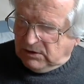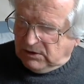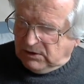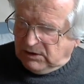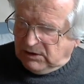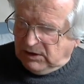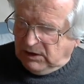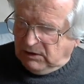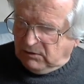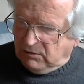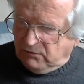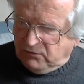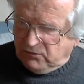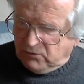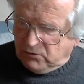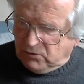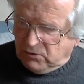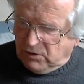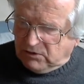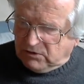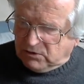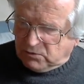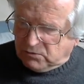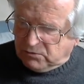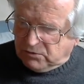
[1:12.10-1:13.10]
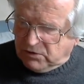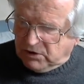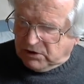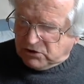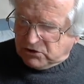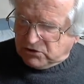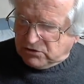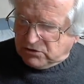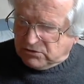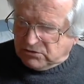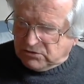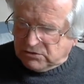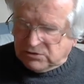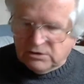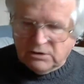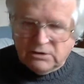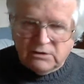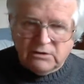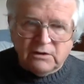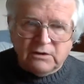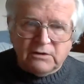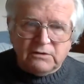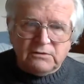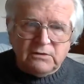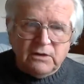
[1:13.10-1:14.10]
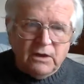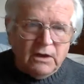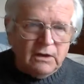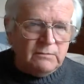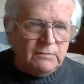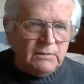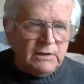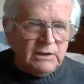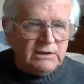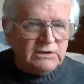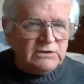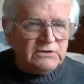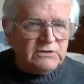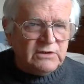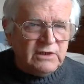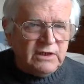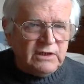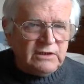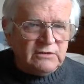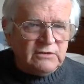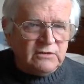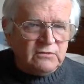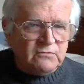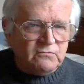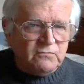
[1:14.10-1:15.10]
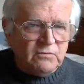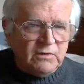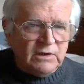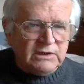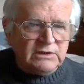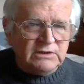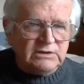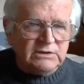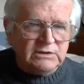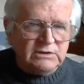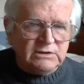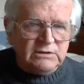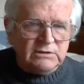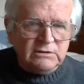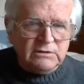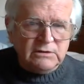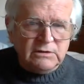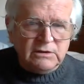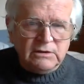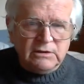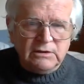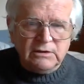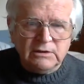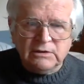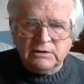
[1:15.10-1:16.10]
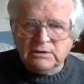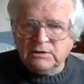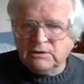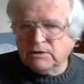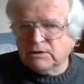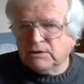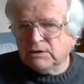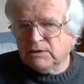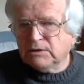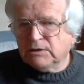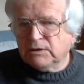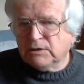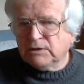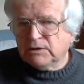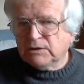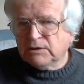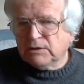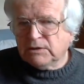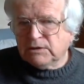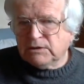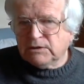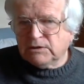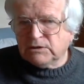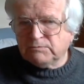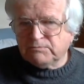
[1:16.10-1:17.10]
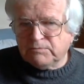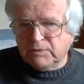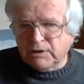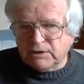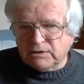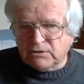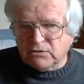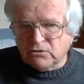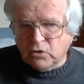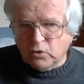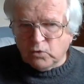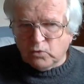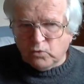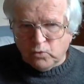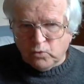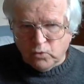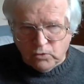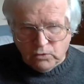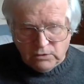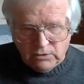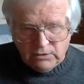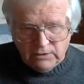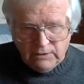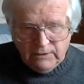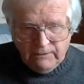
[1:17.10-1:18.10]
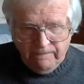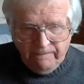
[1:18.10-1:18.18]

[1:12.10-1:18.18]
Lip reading: Now a few other questions. Am I saying that resin is better than wood?